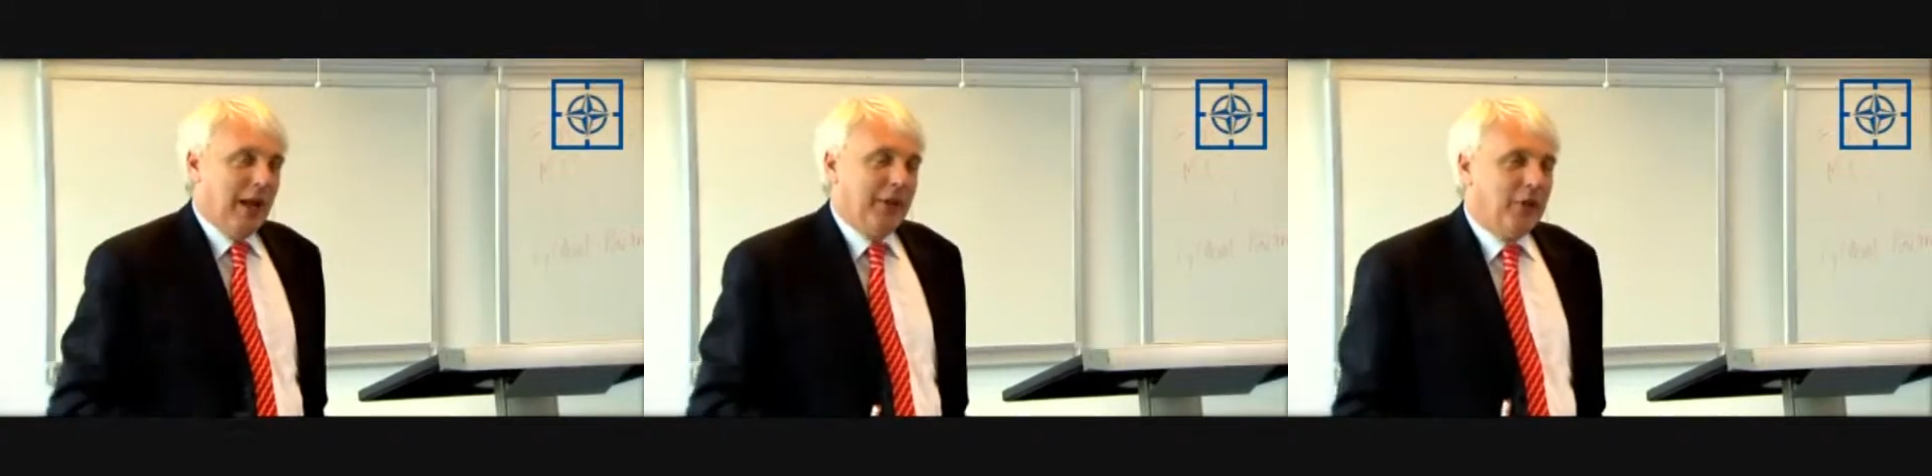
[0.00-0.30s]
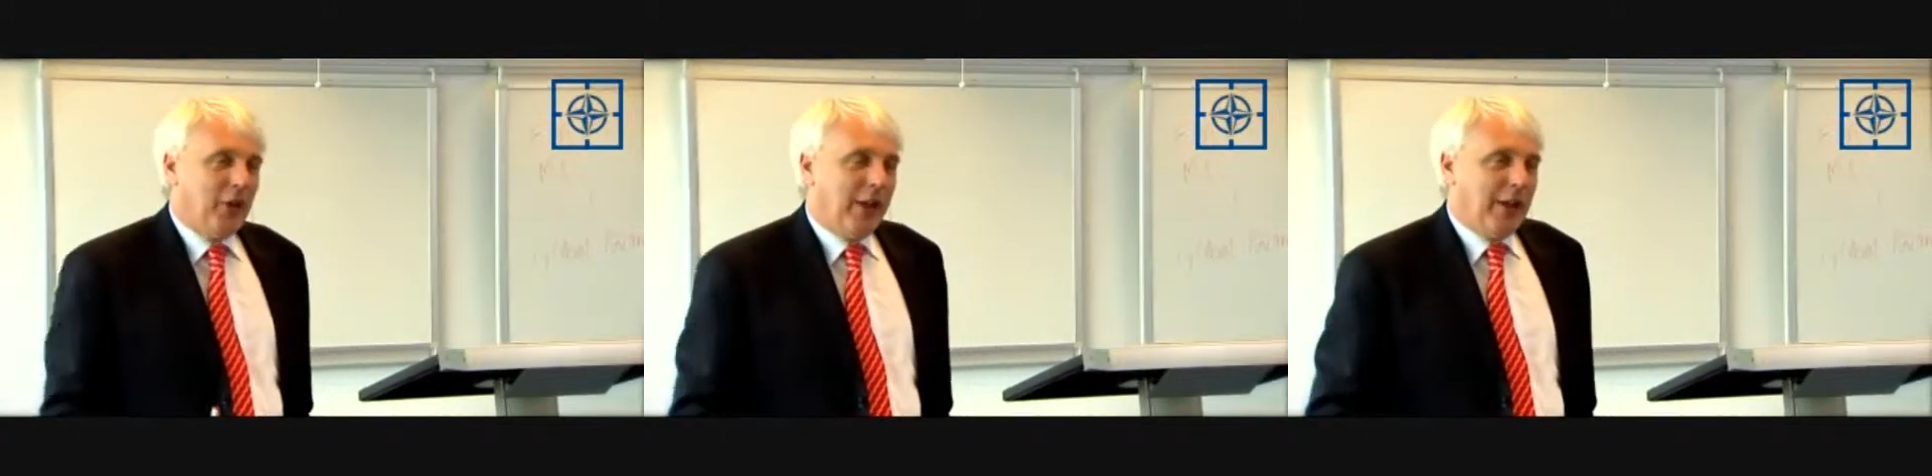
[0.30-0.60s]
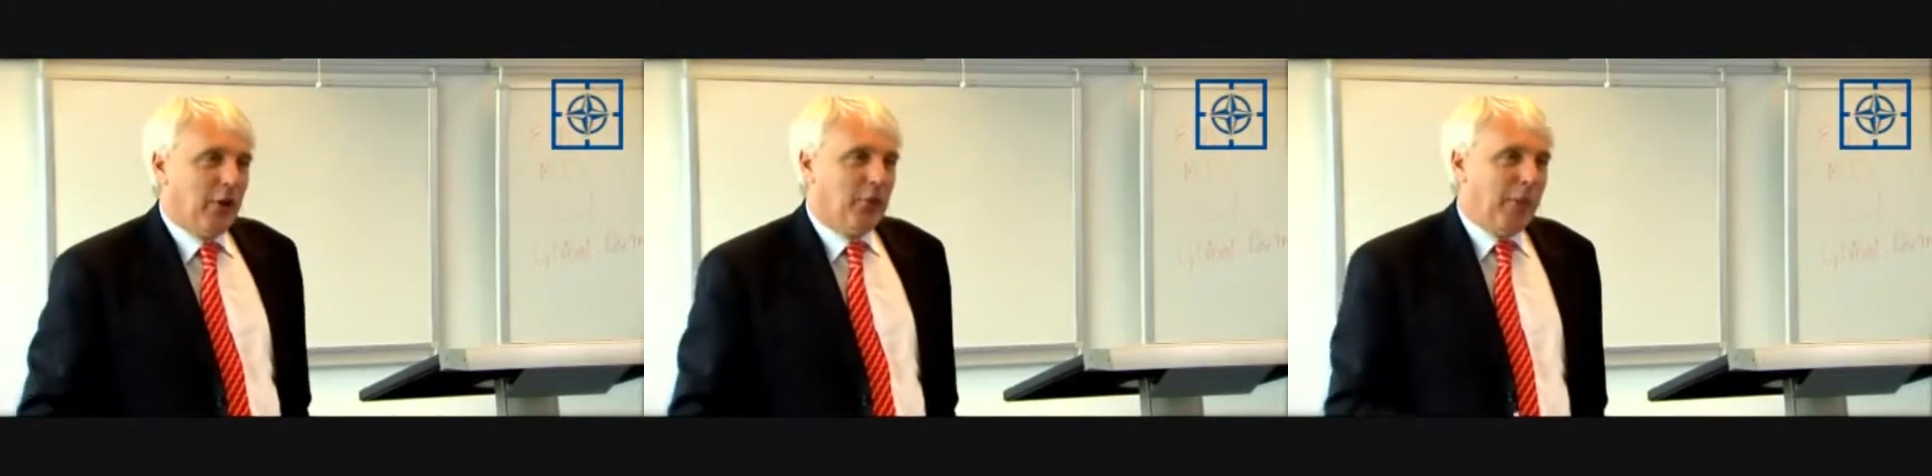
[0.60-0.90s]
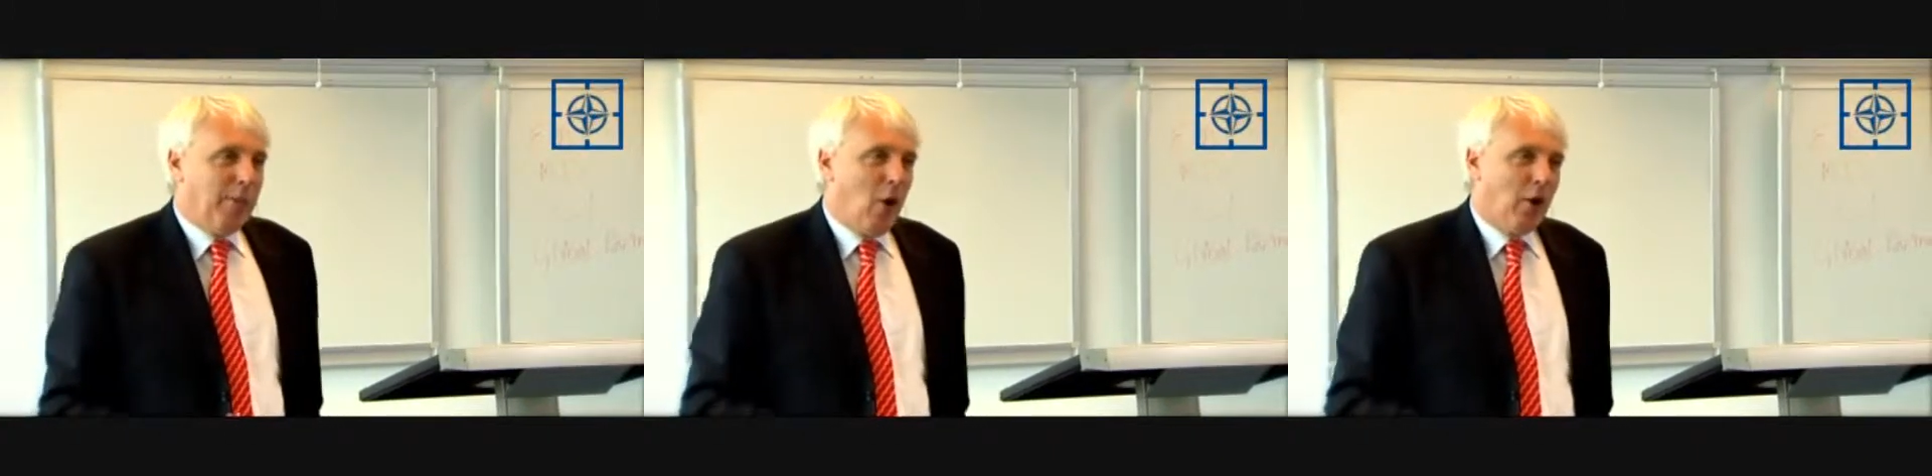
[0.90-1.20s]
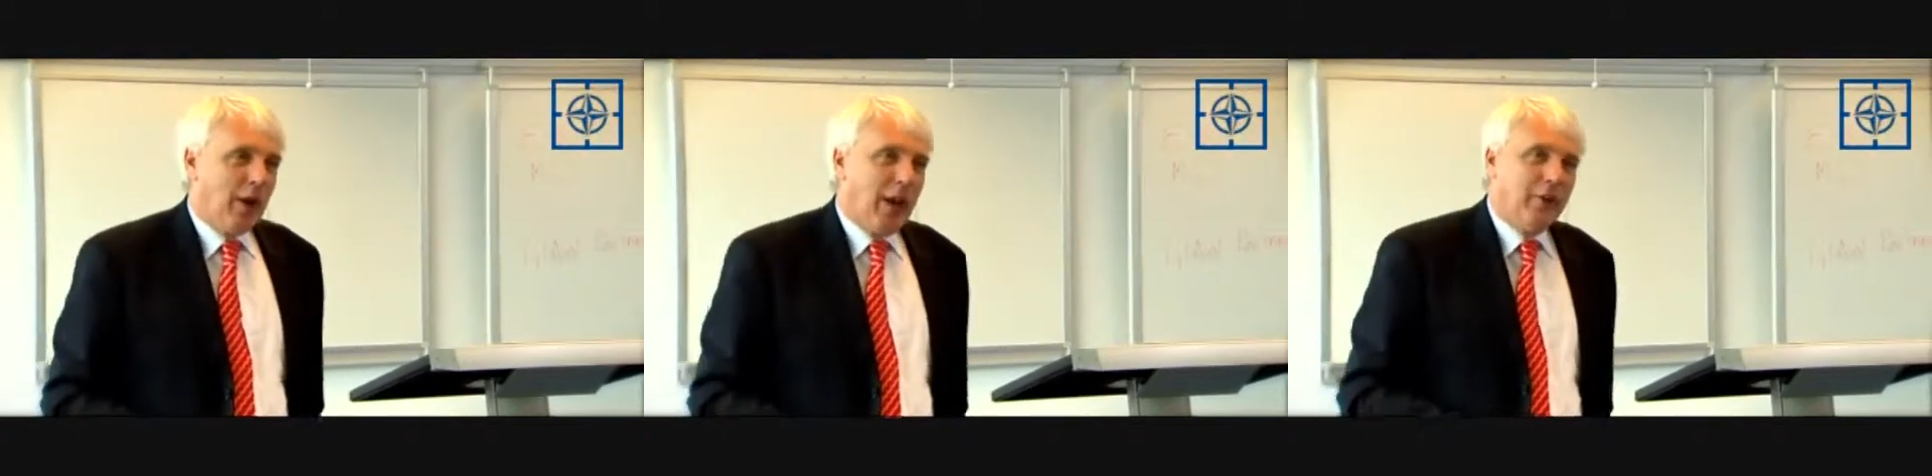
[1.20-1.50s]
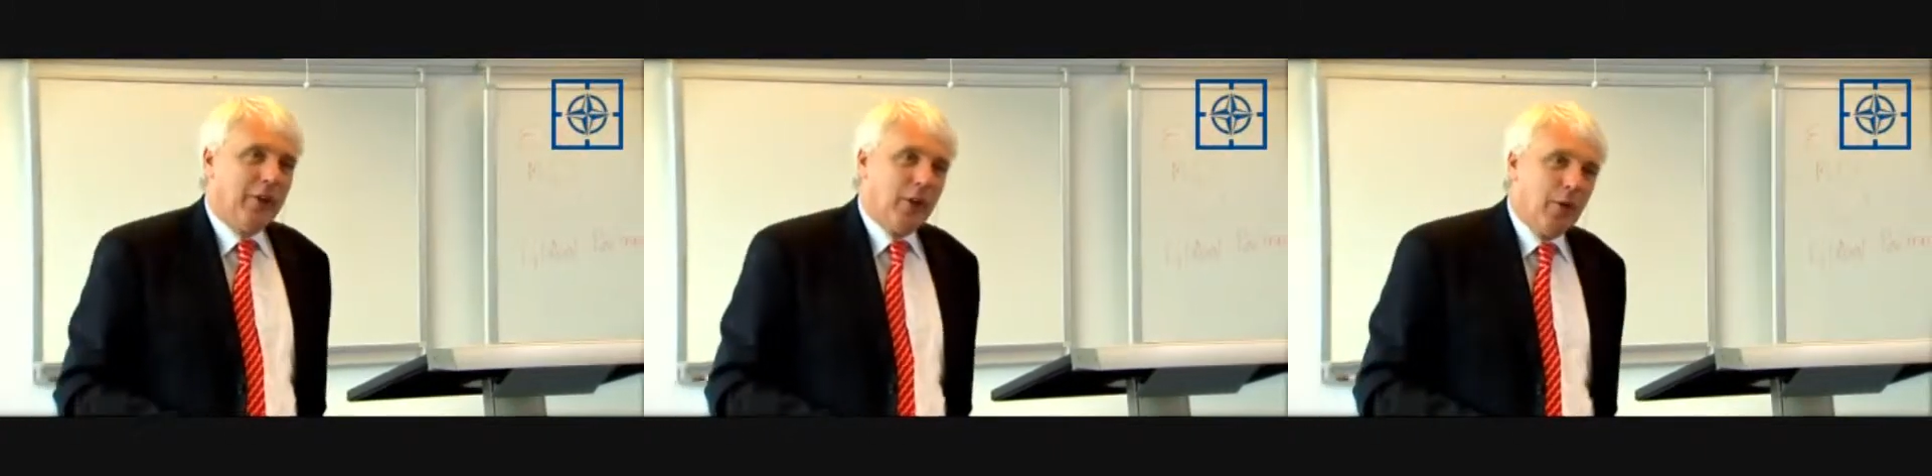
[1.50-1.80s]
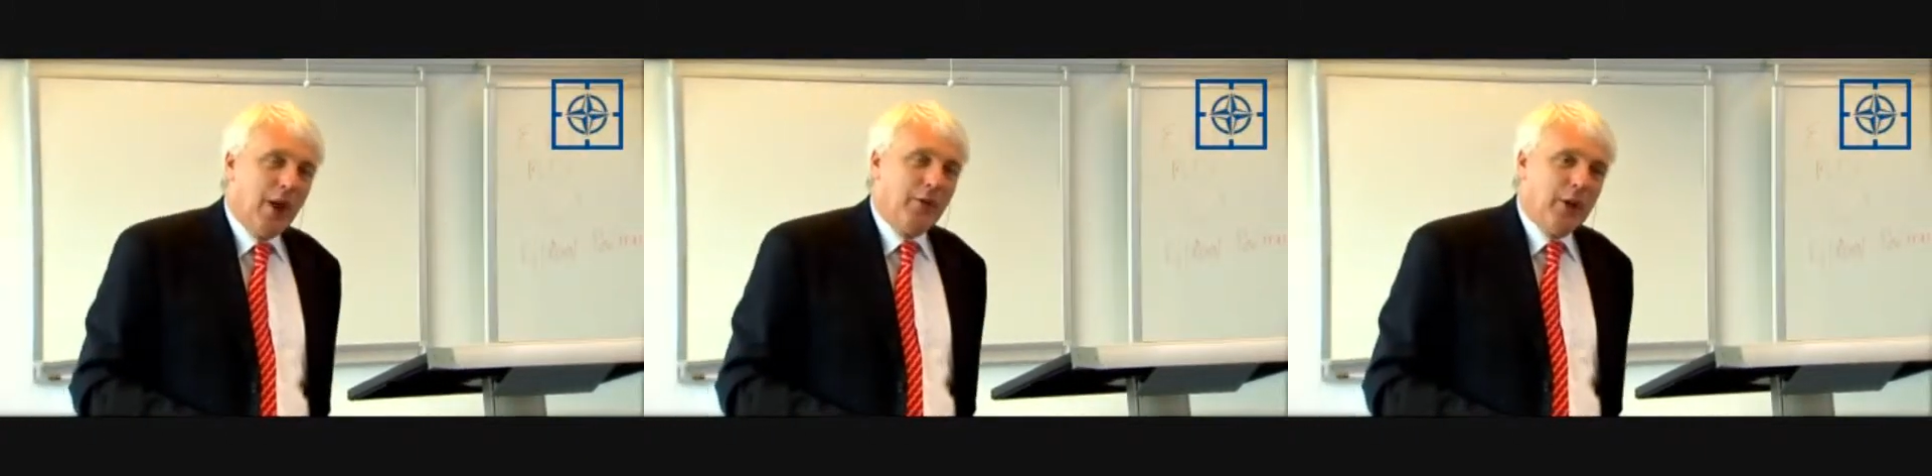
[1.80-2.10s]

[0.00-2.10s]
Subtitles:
This idea has been percolating around